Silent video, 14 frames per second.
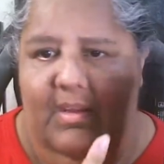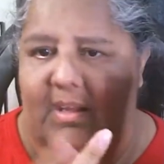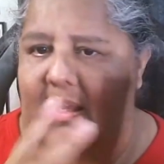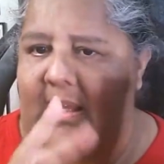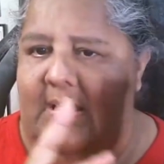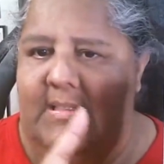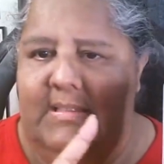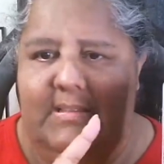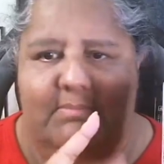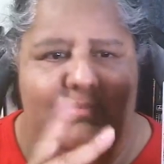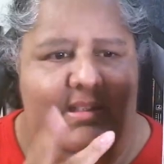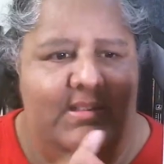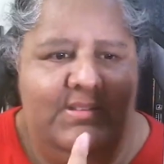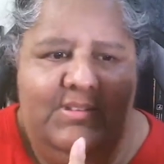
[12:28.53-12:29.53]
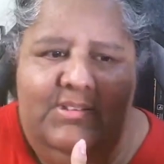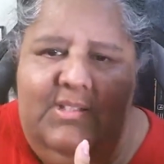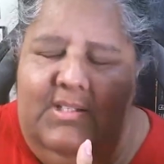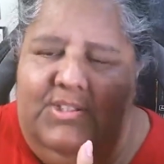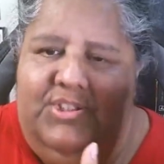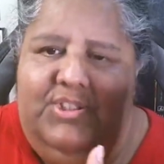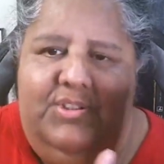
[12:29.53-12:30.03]
it is
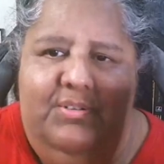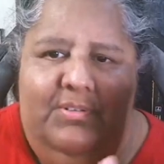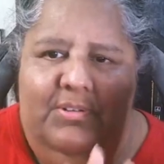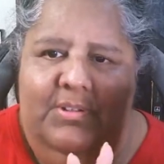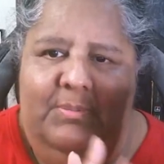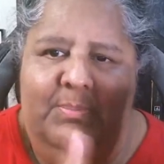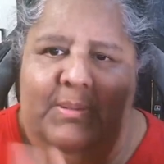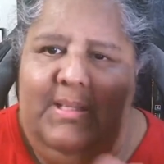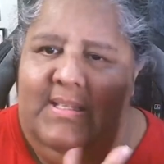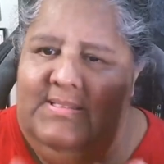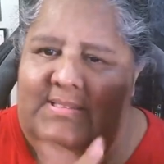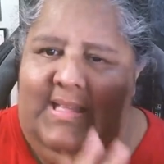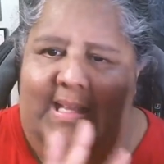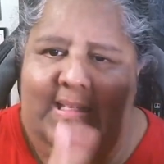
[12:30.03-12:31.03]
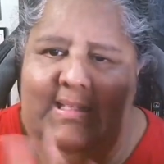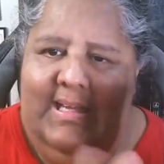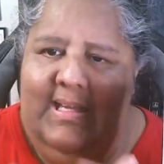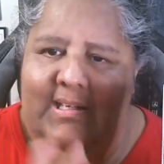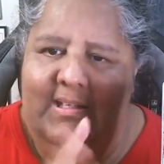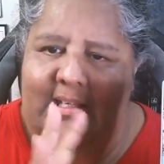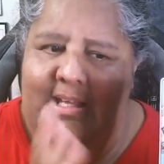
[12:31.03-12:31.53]
such, you know, it plays that
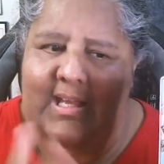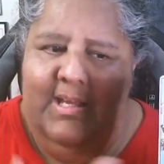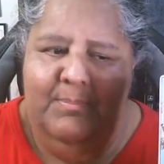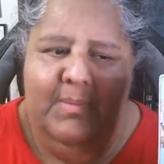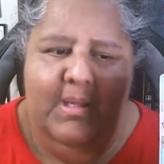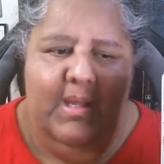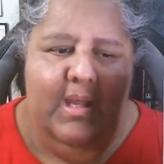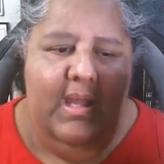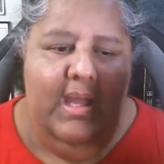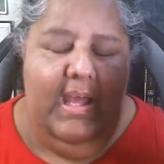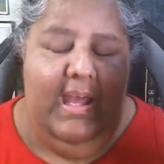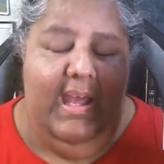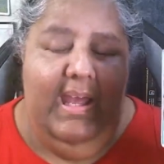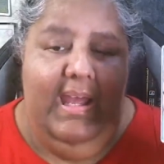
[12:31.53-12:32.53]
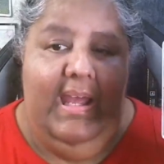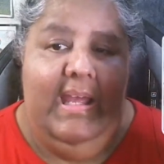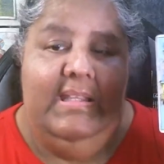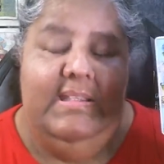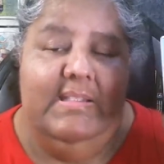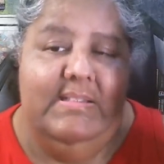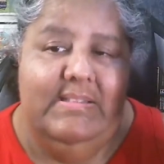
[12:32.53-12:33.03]
kind of game.
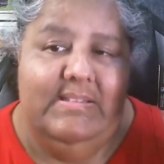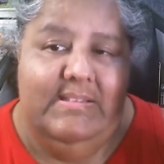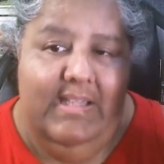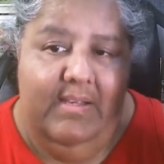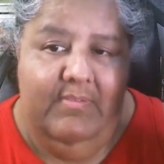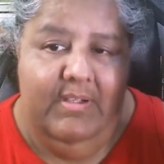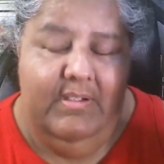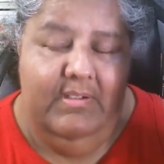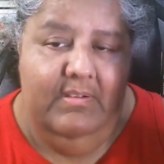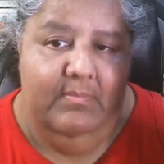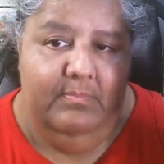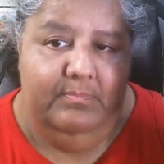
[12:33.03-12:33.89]
And the seven,